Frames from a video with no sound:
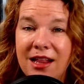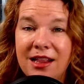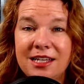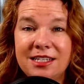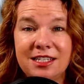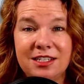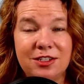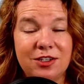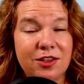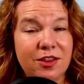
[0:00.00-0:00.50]

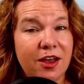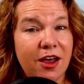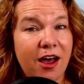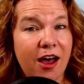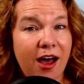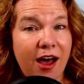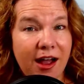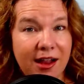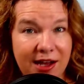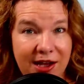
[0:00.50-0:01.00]
listen to the
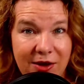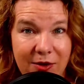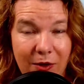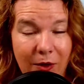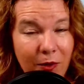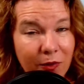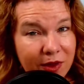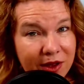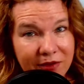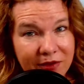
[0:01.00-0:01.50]

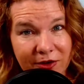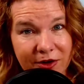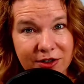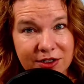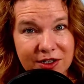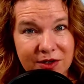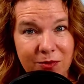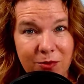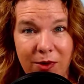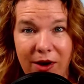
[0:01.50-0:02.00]
audio-only
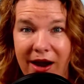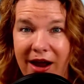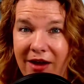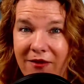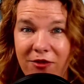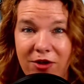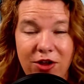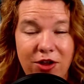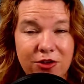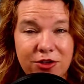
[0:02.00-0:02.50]
version
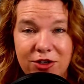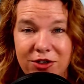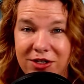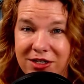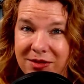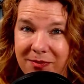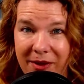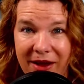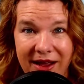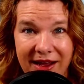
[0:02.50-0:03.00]
wherever you tune
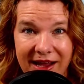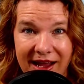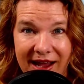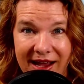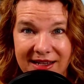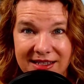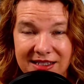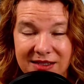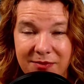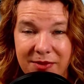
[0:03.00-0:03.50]
into
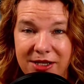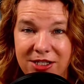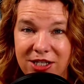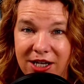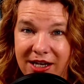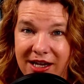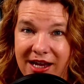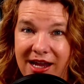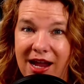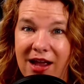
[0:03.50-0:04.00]
podcasts by
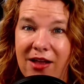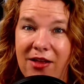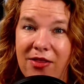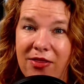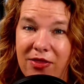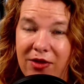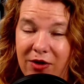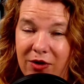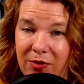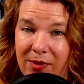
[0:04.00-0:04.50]
checking out
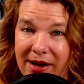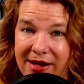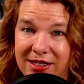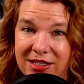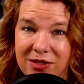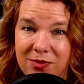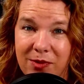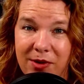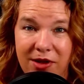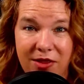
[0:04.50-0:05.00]
the
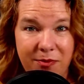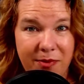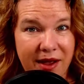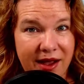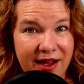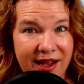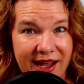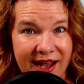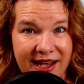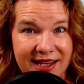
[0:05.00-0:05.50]
Courageous Worth
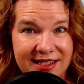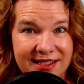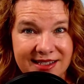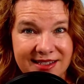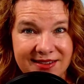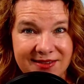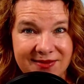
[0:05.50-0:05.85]
podcast,